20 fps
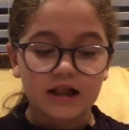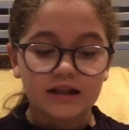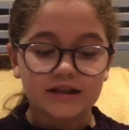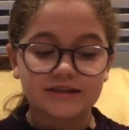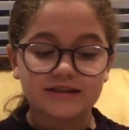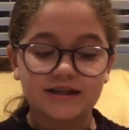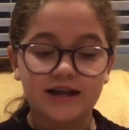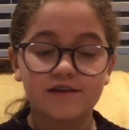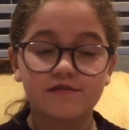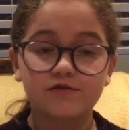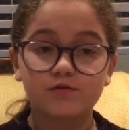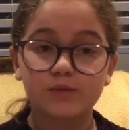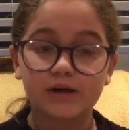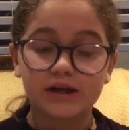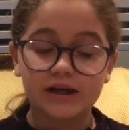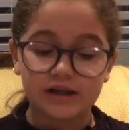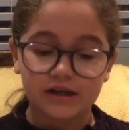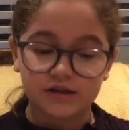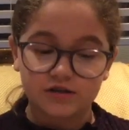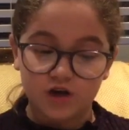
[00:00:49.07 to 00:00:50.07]
The slaves were
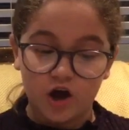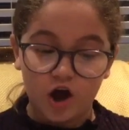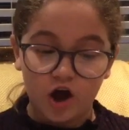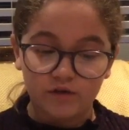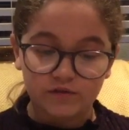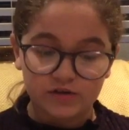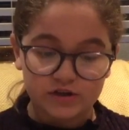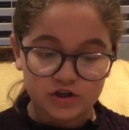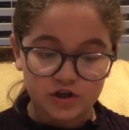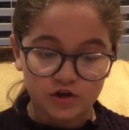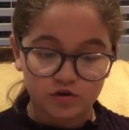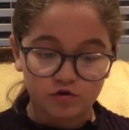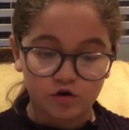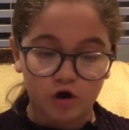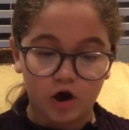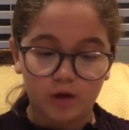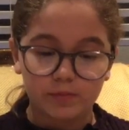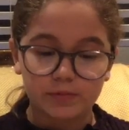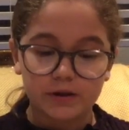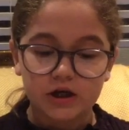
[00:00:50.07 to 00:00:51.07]
needed to harvest new
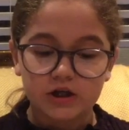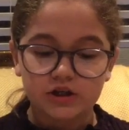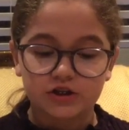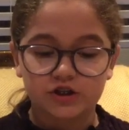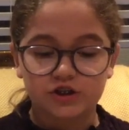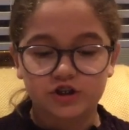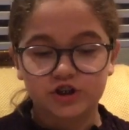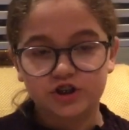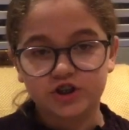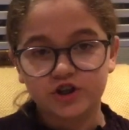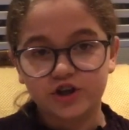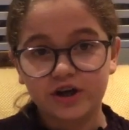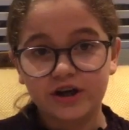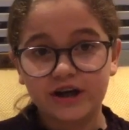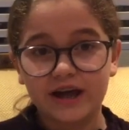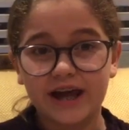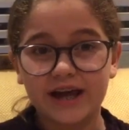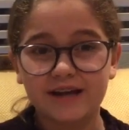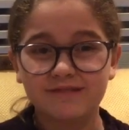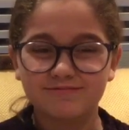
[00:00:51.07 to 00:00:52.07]
crops such as
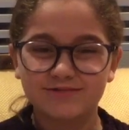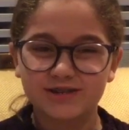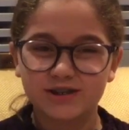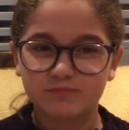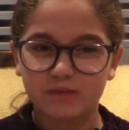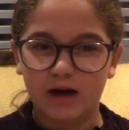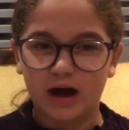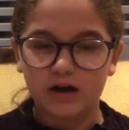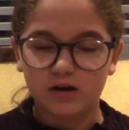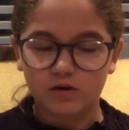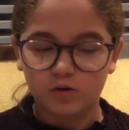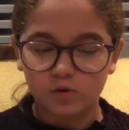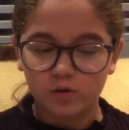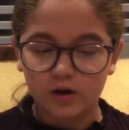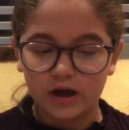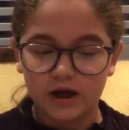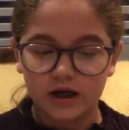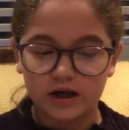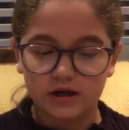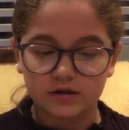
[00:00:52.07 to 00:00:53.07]
sugarcane,
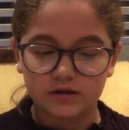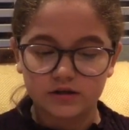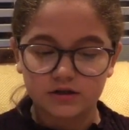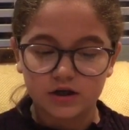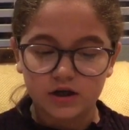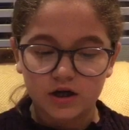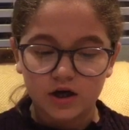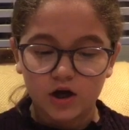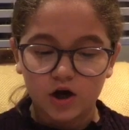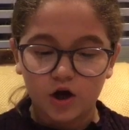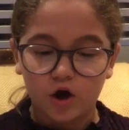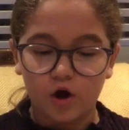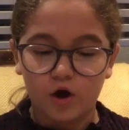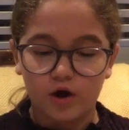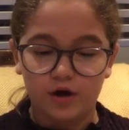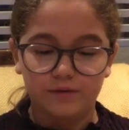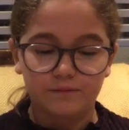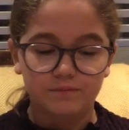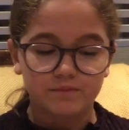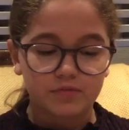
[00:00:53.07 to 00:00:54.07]
tobacco and
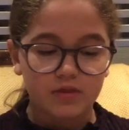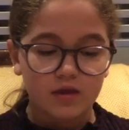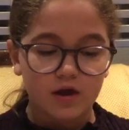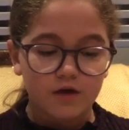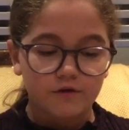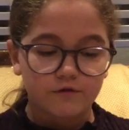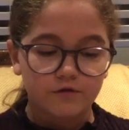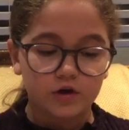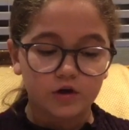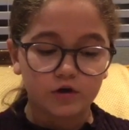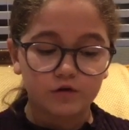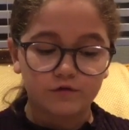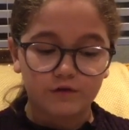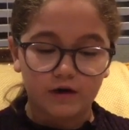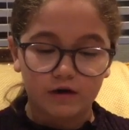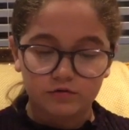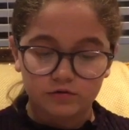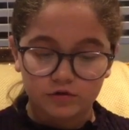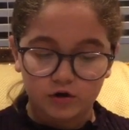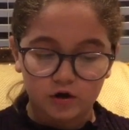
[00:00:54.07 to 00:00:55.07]
cotton for
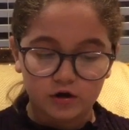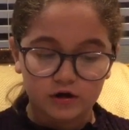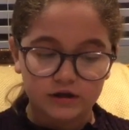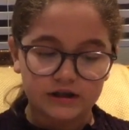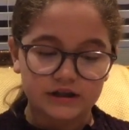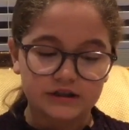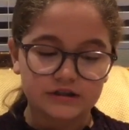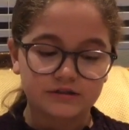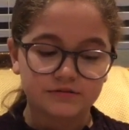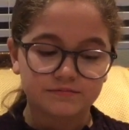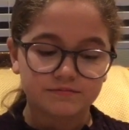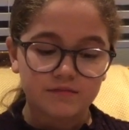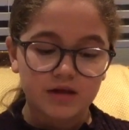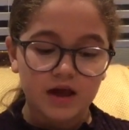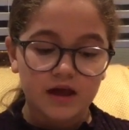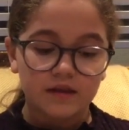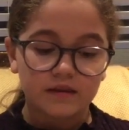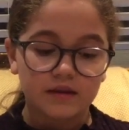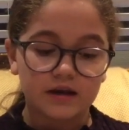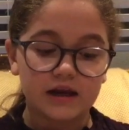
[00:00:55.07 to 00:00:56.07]
newfound colonies.
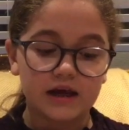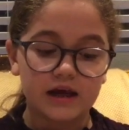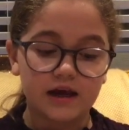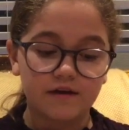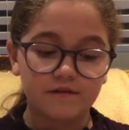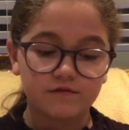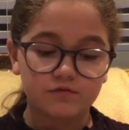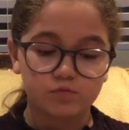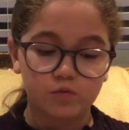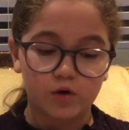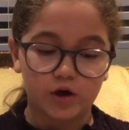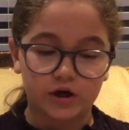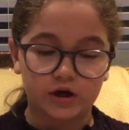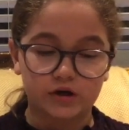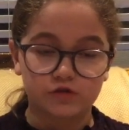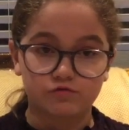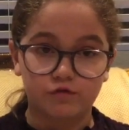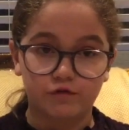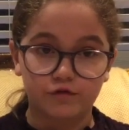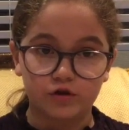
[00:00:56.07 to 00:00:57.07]
The native
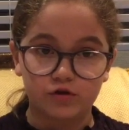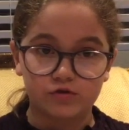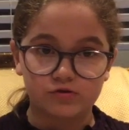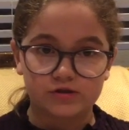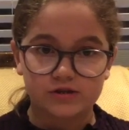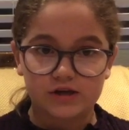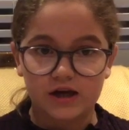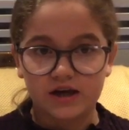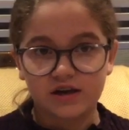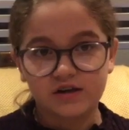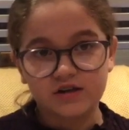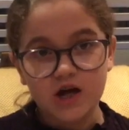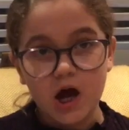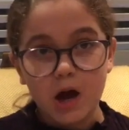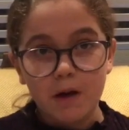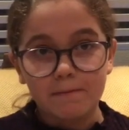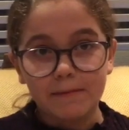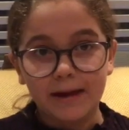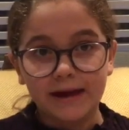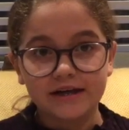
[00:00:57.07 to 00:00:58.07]
workers refused, and
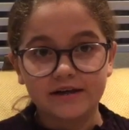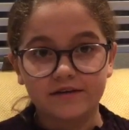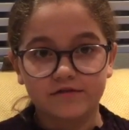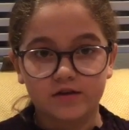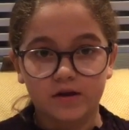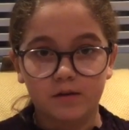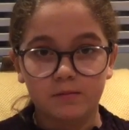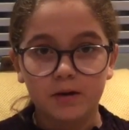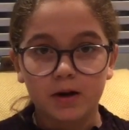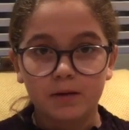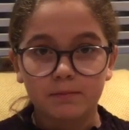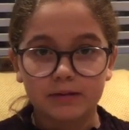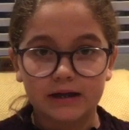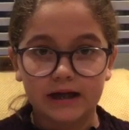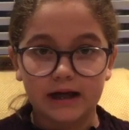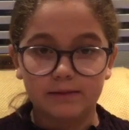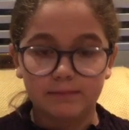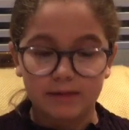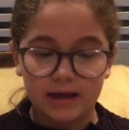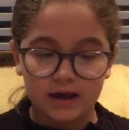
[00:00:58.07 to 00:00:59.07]
many of them
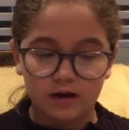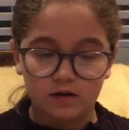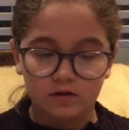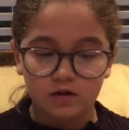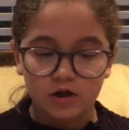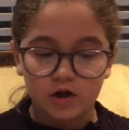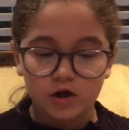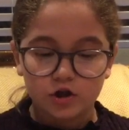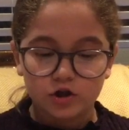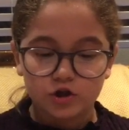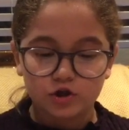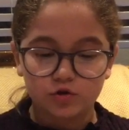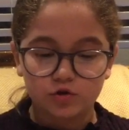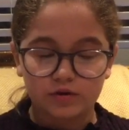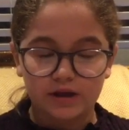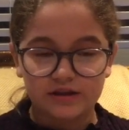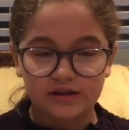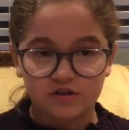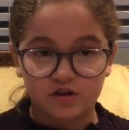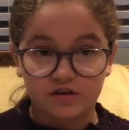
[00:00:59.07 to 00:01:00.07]
became ill,
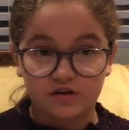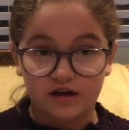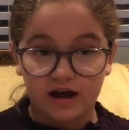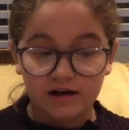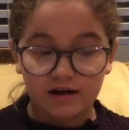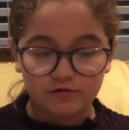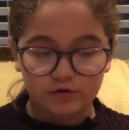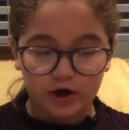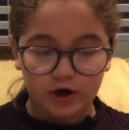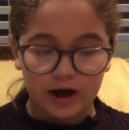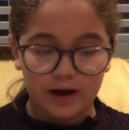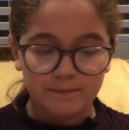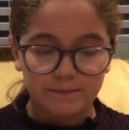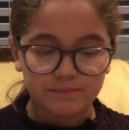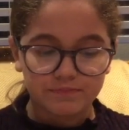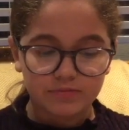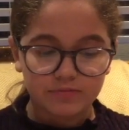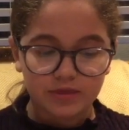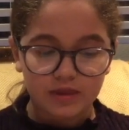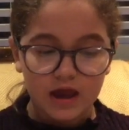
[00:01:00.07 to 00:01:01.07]
so they turned to Africa.
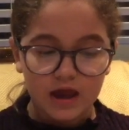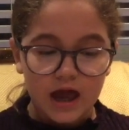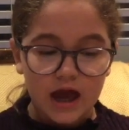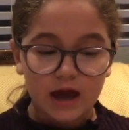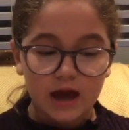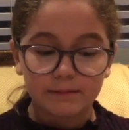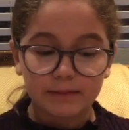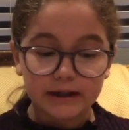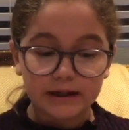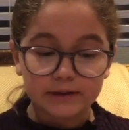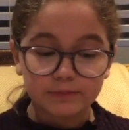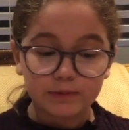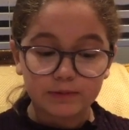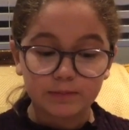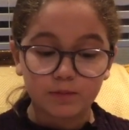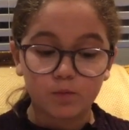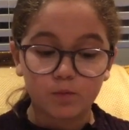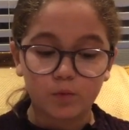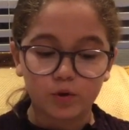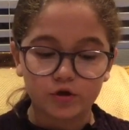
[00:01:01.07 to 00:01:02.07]
And many
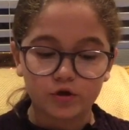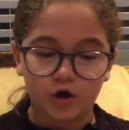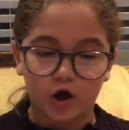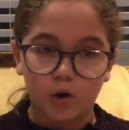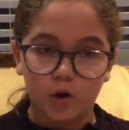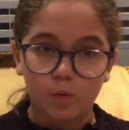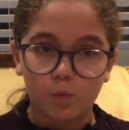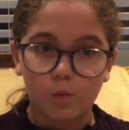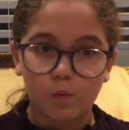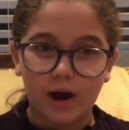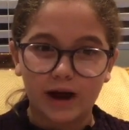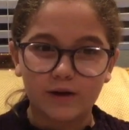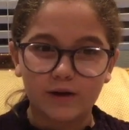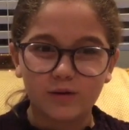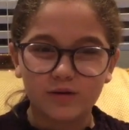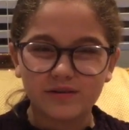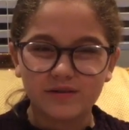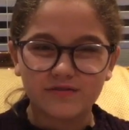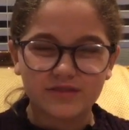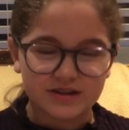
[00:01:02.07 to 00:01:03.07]
people wonder why
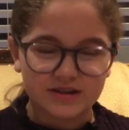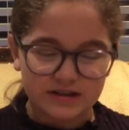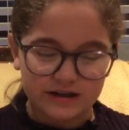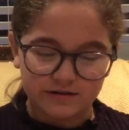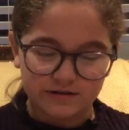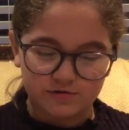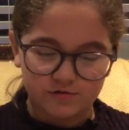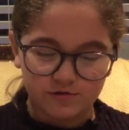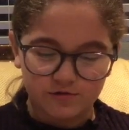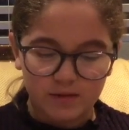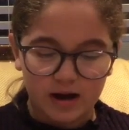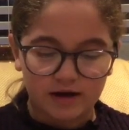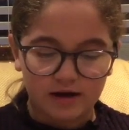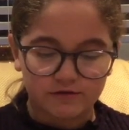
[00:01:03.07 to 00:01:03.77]
all of the slaves were from